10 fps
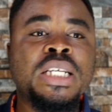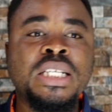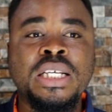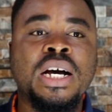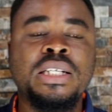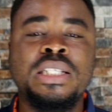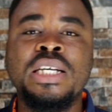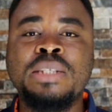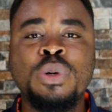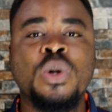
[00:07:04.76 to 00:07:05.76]
these cars
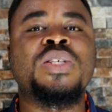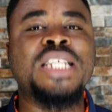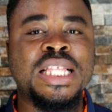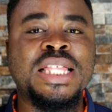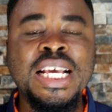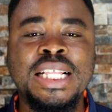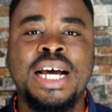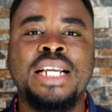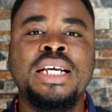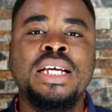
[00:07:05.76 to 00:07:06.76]
just because they think
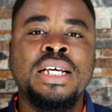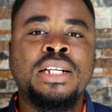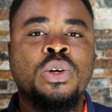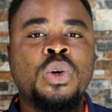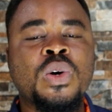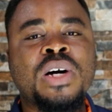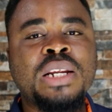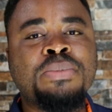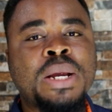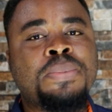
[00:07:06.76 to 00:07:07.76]
that the
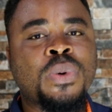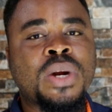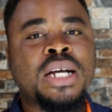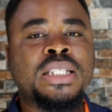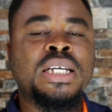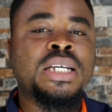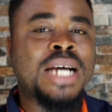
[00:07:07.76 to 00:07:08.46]
locally made products